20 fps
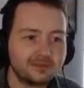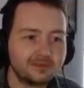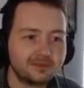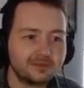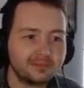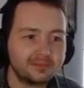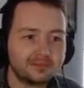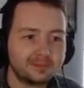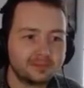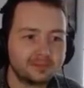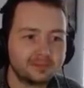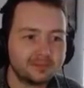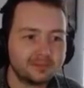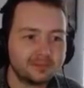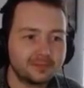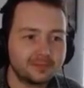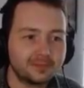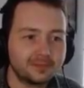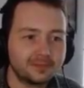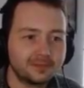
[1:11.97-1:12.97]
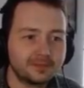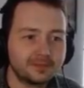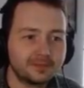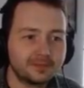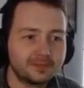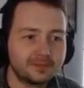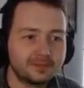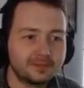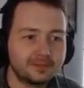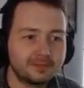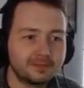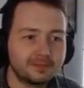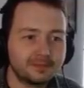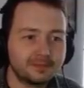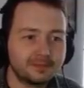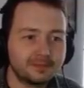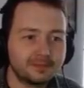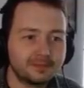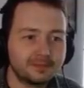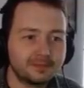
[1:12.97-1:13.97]

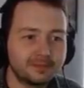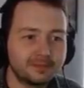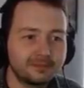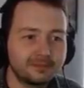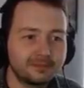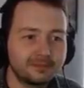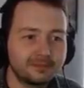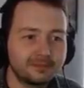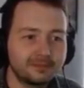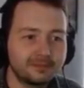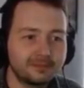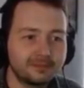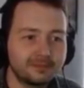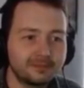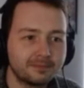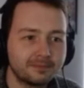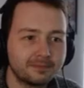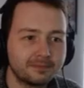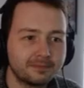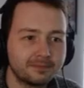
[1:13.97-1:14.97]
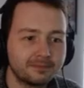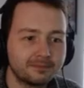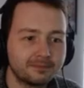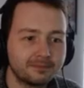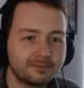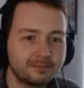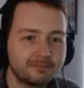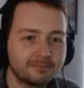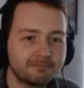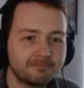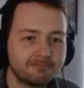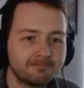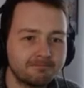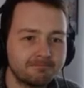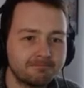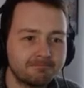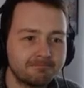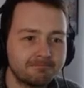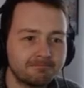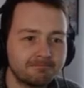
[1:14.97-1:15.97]

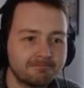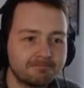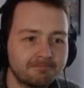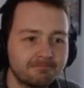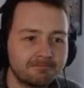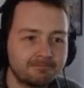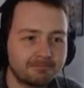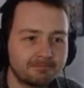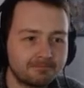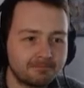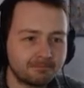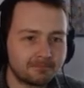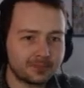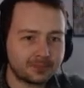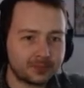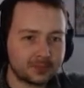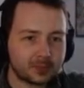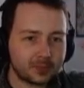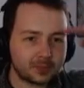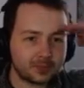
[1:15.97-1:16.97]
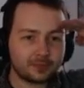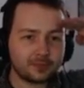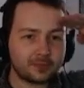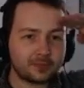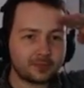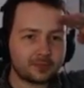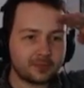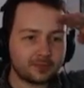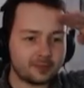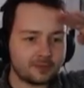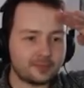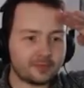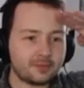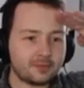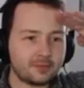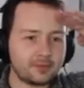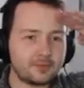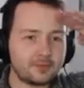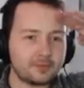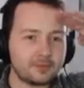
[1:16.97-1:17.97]

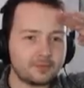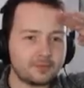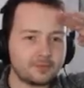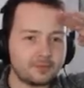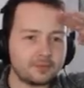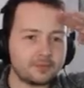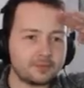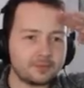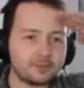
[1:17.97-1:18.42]
[no speech]